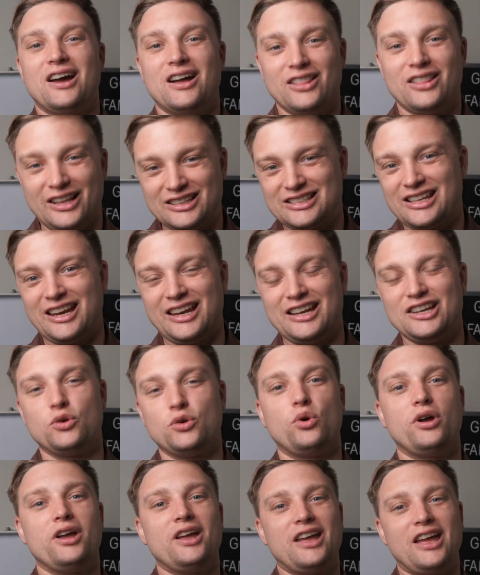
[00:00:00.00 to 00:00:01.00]
let's get
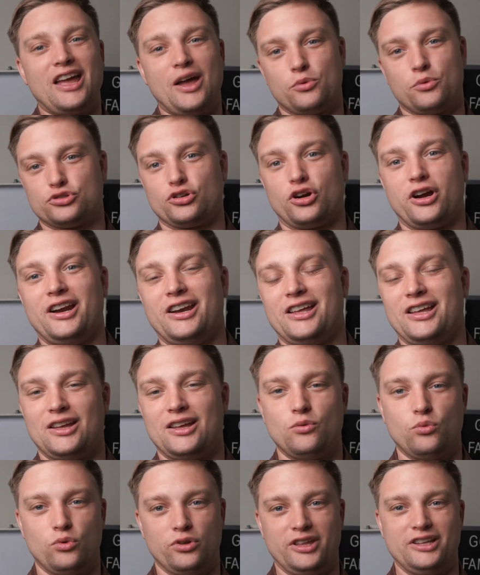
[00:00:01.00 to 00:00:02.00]
into it and we'll start
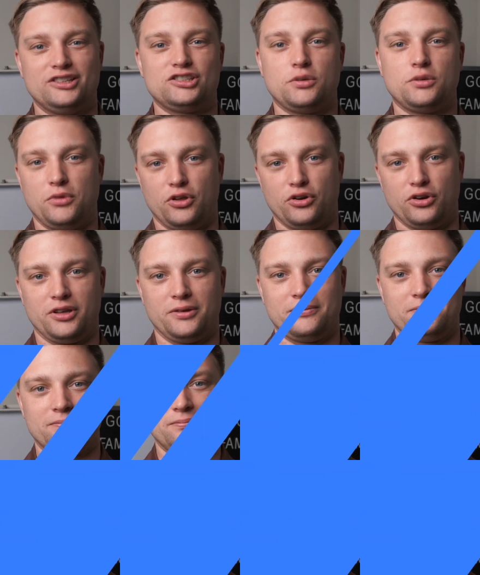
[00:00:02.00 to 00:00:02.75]
hitting with each community.